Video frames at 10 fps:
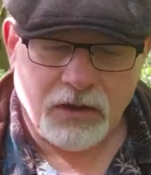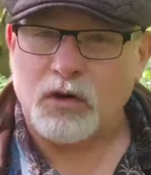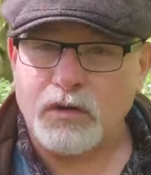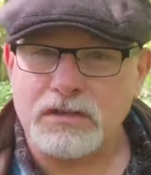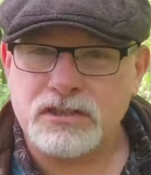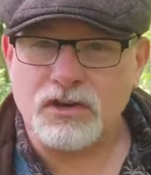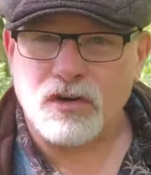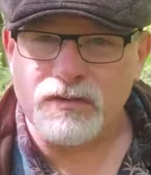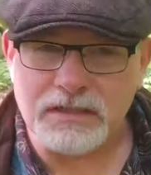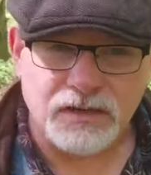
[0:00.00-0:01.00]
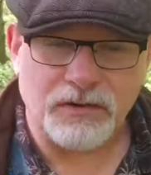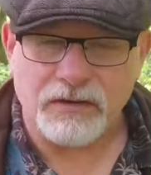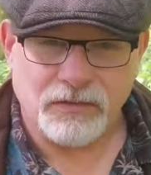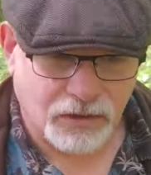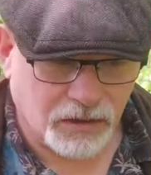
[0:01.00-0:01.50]
ghost stories
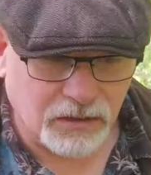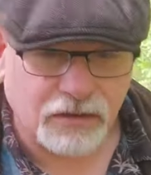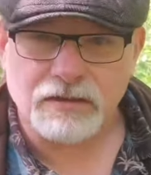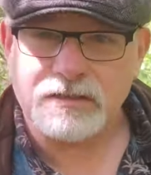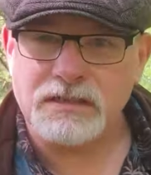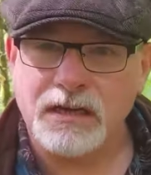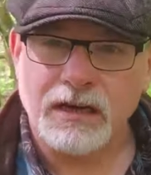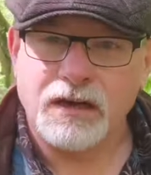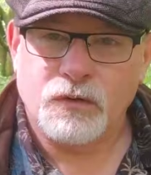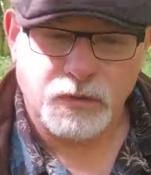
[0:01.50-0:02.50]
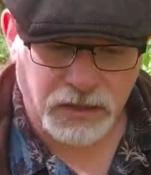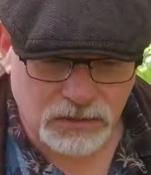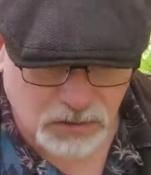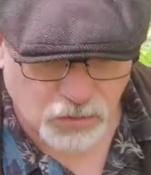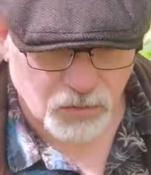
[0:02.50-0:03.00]
around there, because we
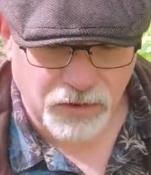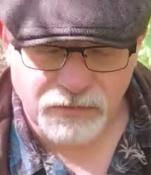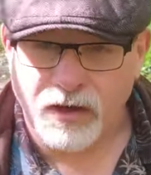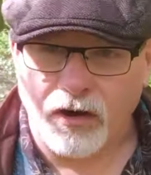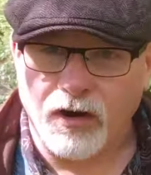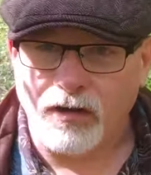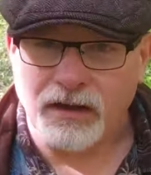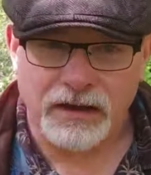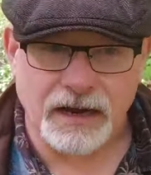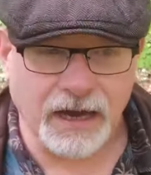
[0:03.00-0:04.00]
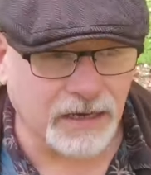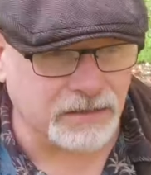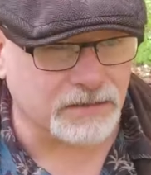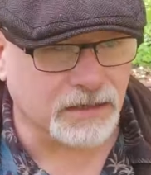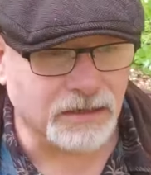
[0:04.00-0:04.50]
used to go around the hall at
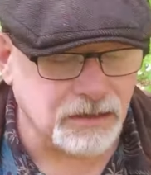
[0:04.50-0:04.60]
night